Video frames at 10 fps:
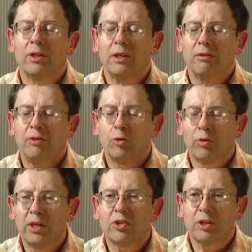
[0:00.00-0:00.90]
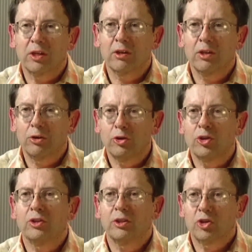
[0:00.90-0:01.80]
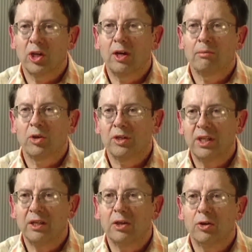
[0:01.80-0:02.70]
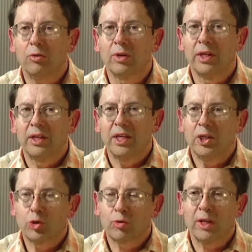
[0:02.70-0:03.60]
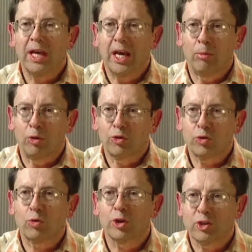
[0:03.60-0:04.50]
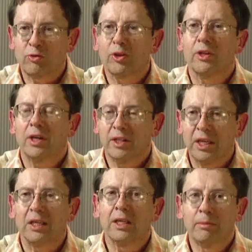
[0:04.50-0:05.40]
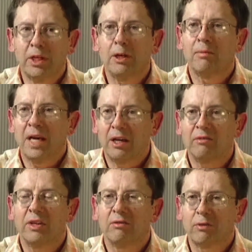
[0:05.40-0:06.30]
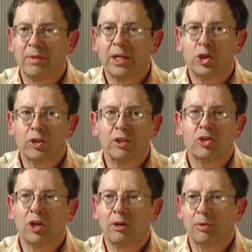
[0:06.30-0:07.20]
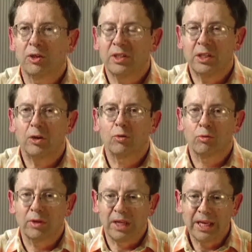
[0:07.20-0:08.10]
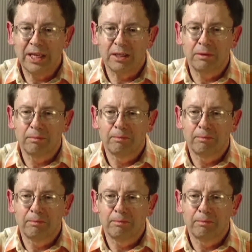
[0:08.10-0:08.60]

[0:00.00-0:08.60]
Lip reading: if you reach the conclusion that John Martino is a reliable source for the limited amount of information that John Martino related,